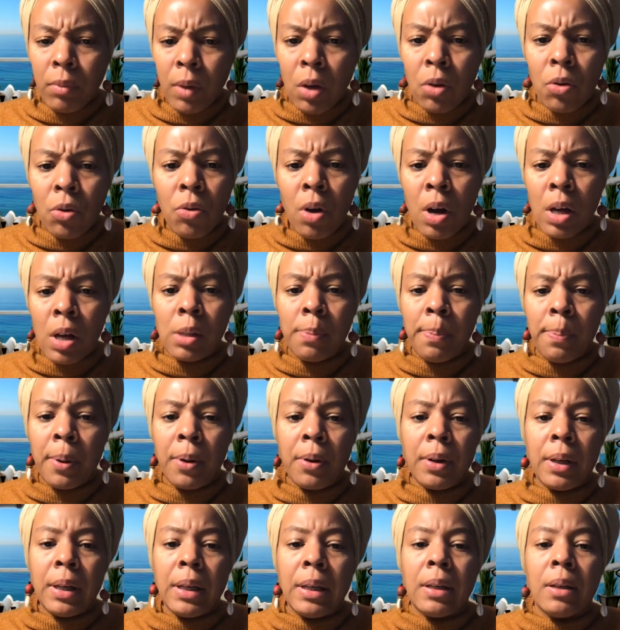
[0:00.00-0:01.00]
cross
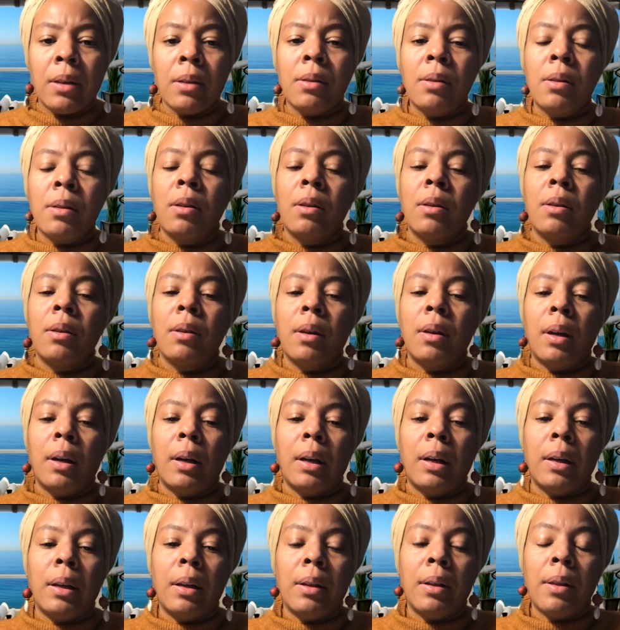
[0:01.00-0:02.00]
burnings,
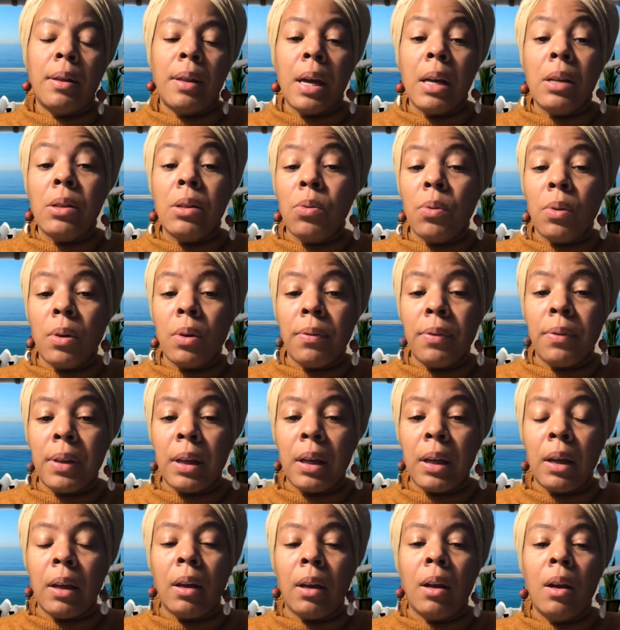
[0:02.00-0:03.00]
that sort of
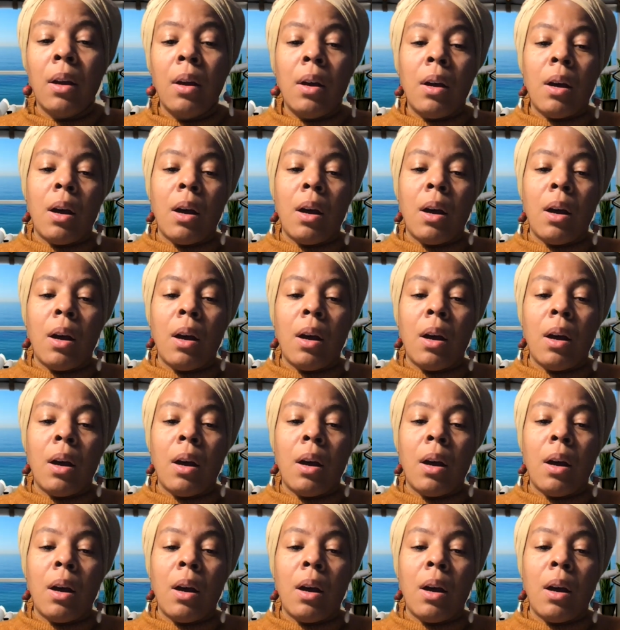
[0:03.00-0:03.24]
thing.